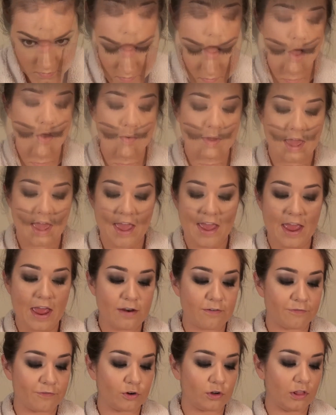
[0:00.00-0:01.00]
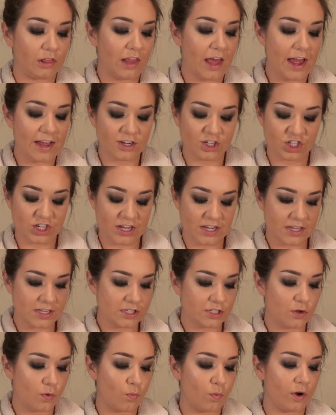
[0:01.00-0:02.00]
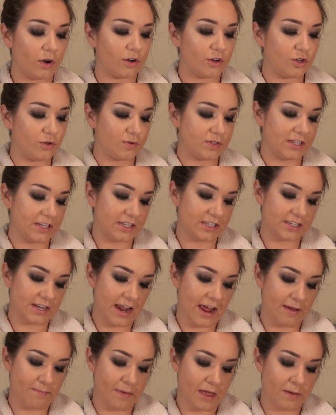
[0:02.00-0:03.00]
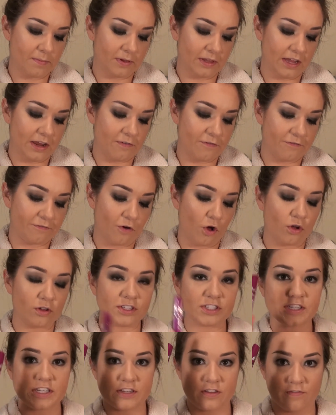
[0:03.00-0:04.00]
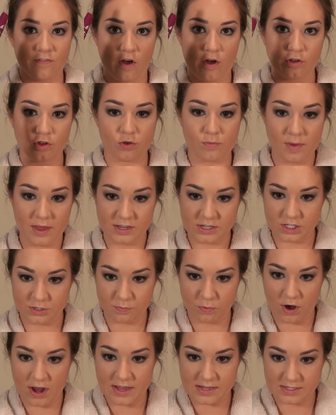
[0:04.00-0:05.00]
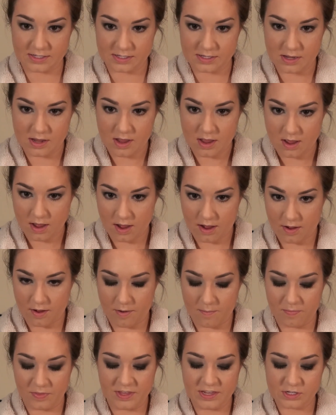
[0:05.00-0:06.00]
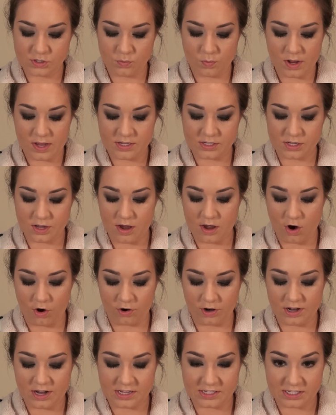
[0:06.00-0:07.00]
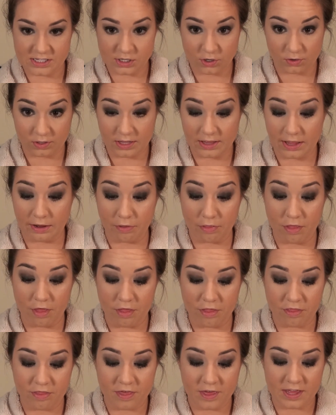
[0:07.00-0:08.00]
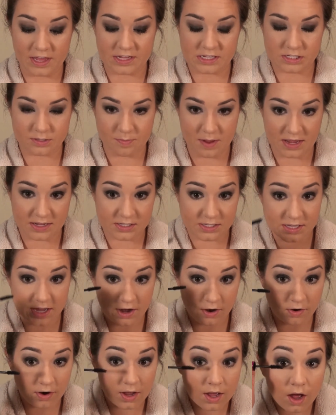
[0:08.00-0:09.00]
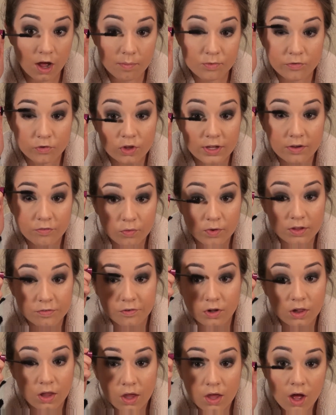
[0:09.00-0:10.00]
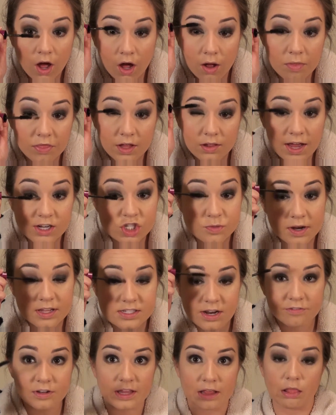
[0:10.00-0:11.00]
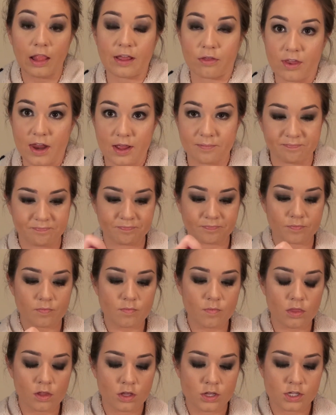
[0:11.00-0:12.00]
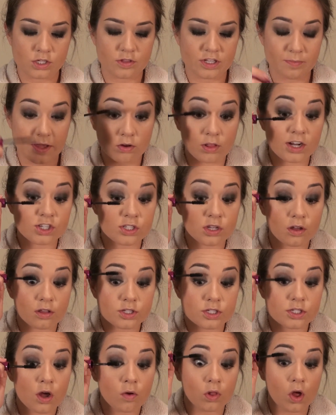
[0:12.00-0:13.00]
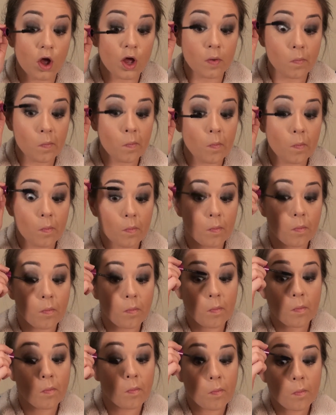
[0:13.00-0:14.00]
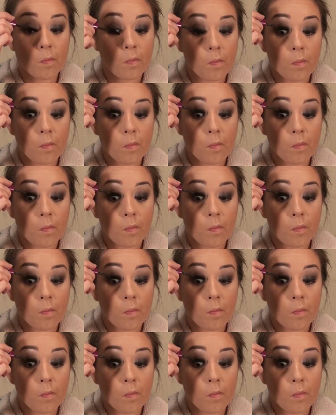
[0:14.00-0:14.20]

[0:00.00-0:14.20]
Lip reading: Okay, and for lashes, we're using today Maybelline Falsies Volume Express. These ones aren't necessarily like the thickest mascara, so if you're looking for really full, thick lashes, but it's definitely lengthening.